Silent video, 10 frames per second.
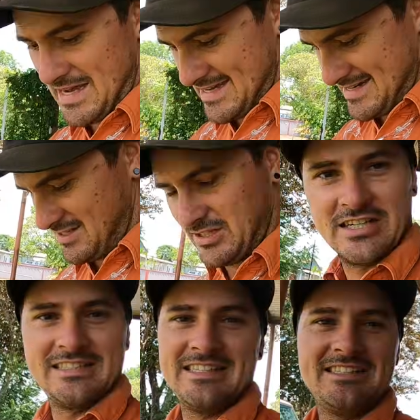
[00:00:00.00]
but
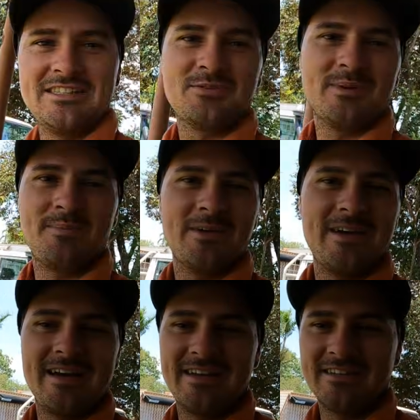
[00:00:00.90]
I did just rip
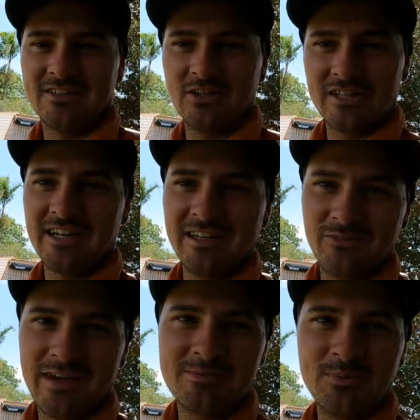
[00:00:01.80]
around. I got another
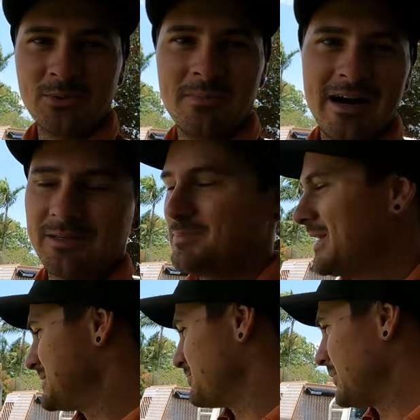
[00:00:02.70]
Facebook
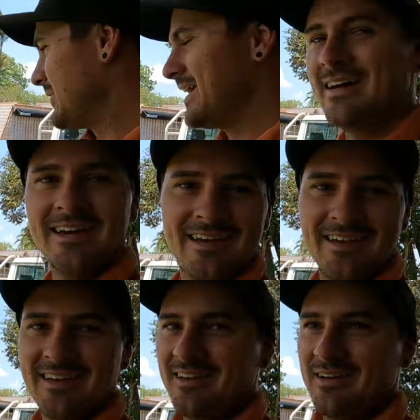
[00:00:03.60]
Marketplace buy.
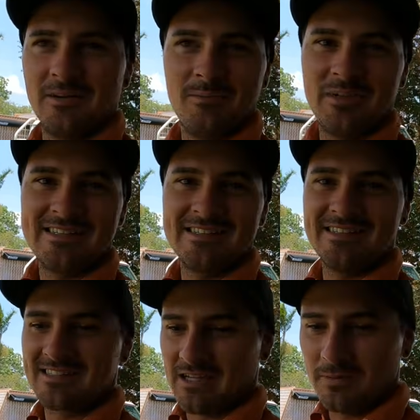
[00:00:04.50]

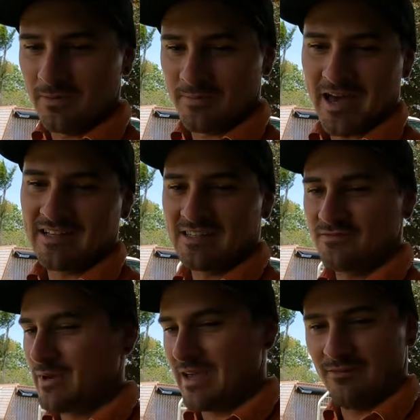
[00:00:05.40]
Missus, couple of mates
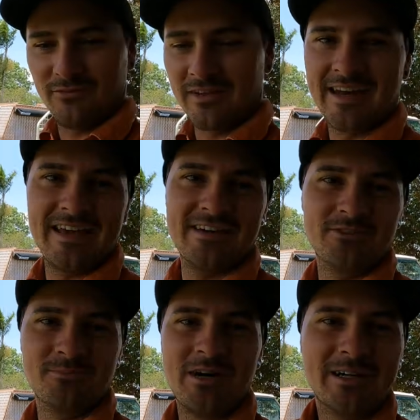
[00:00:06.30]
have been flat out
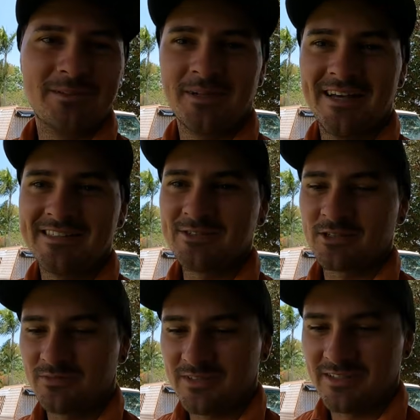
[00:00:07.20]
on Marketplace
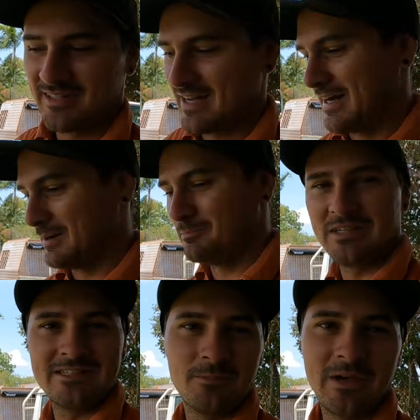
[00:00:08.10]
looking for
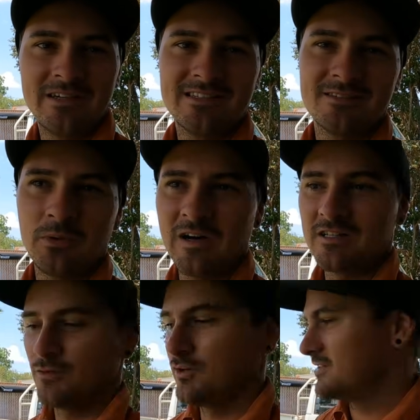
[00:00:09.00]
bits and pieces and
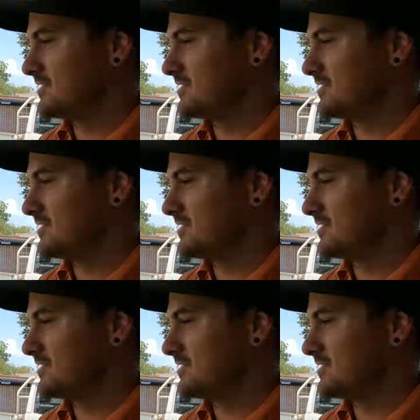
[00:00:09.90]
parts for